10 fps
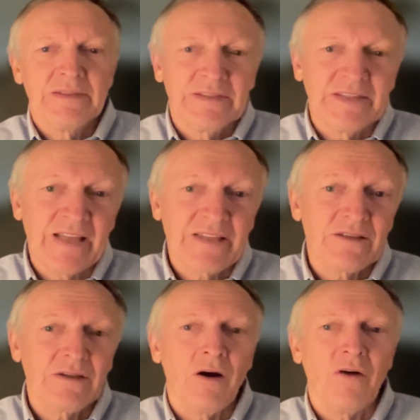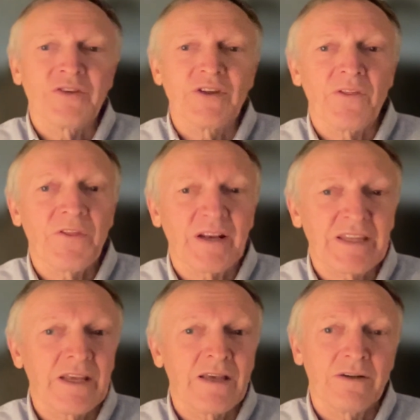that of the
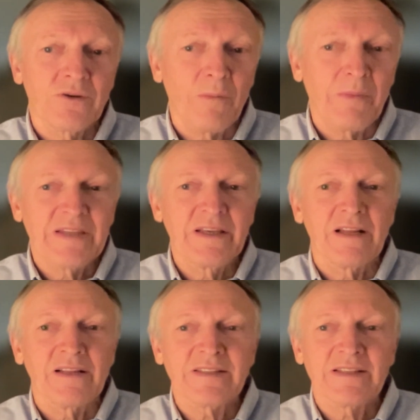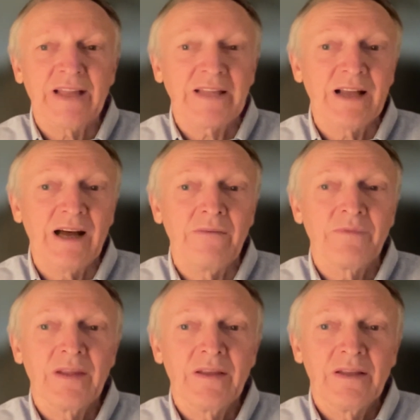30 raw materials
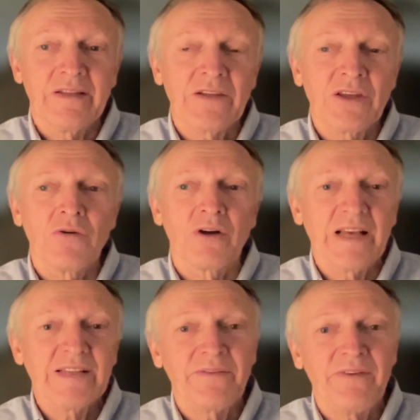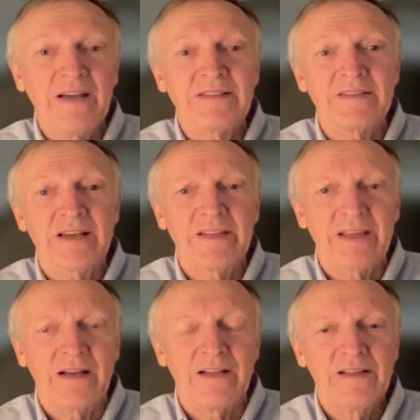that EU classifies as
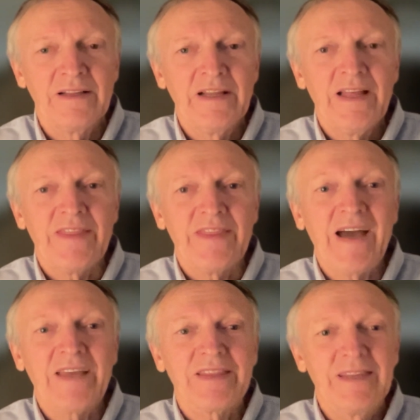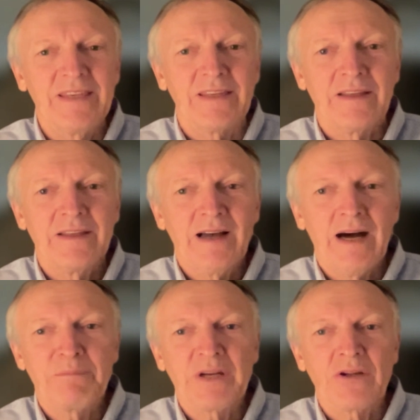critical, 19
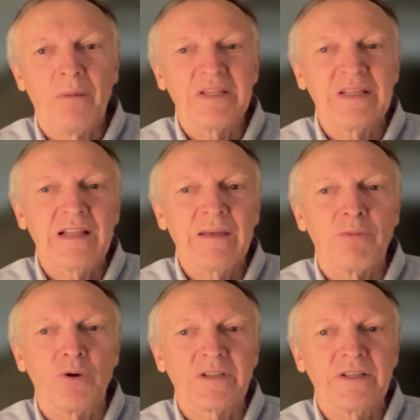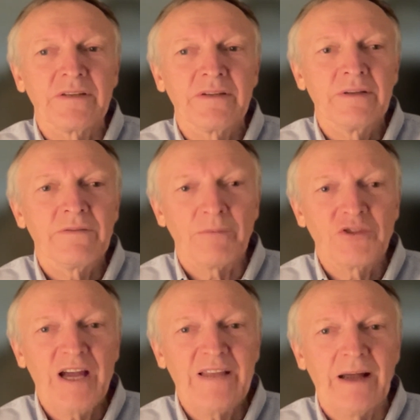are predominantly imported from
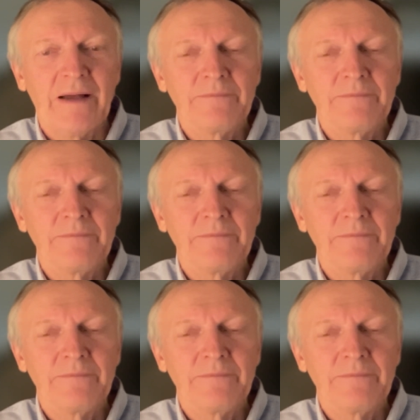China.